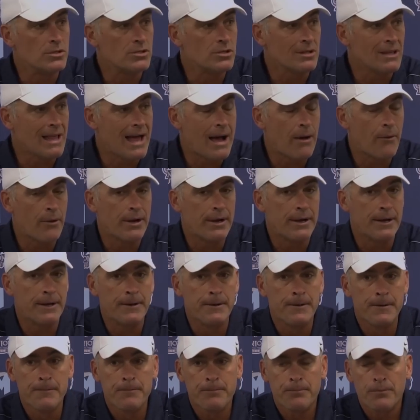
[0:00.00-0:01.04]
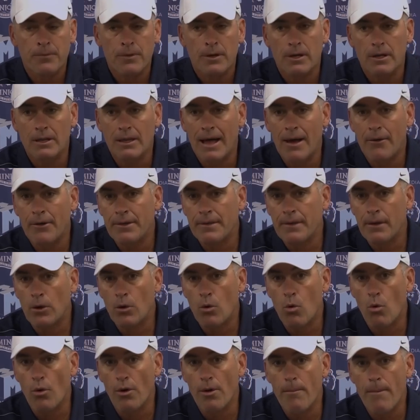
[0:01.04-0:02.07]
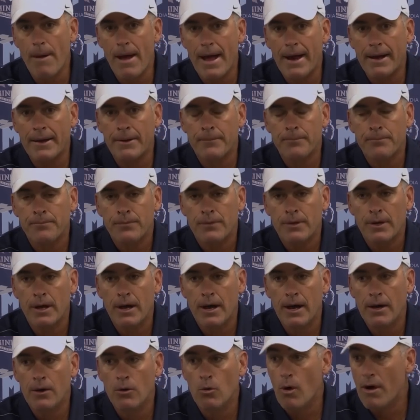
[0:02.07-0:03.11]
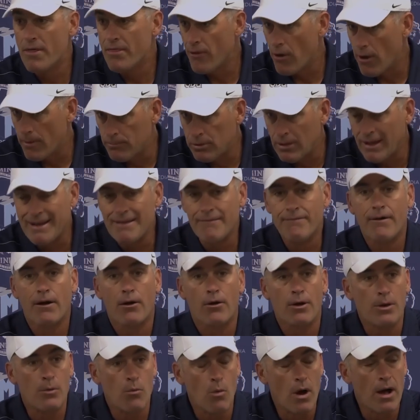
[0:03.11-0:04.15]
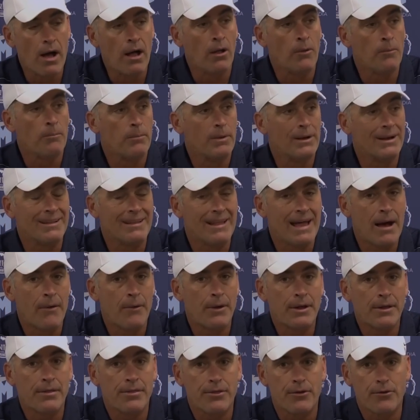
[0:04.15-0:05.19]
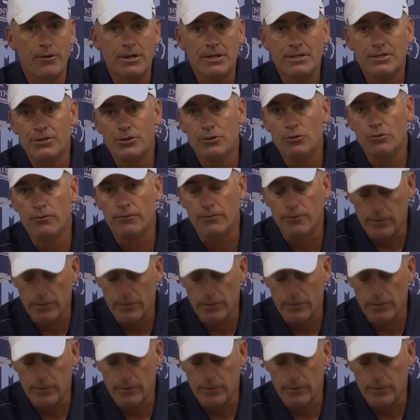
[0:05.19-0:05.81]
was allowing their quarterback, who I thought played very well, but allowing 32